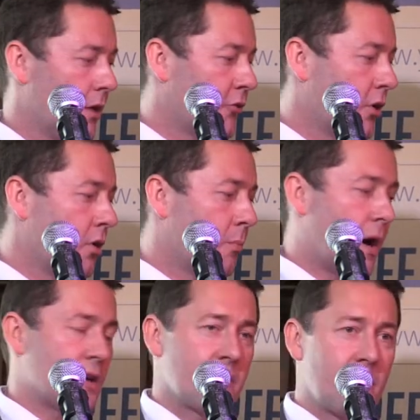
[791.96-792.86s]
So
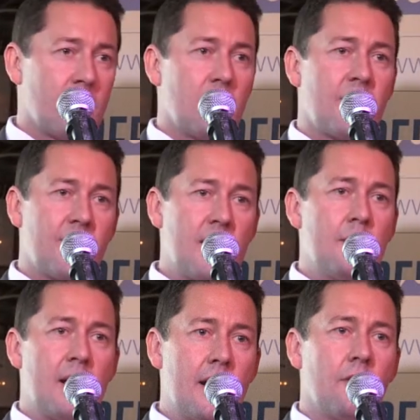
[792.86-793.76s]
part of the
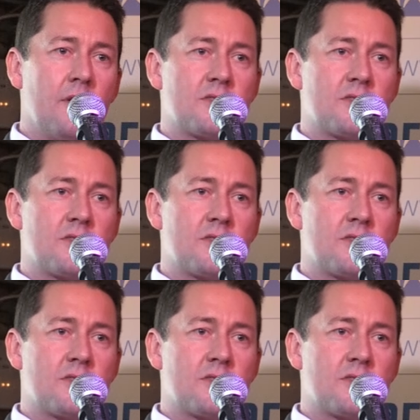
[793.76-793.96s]
theme here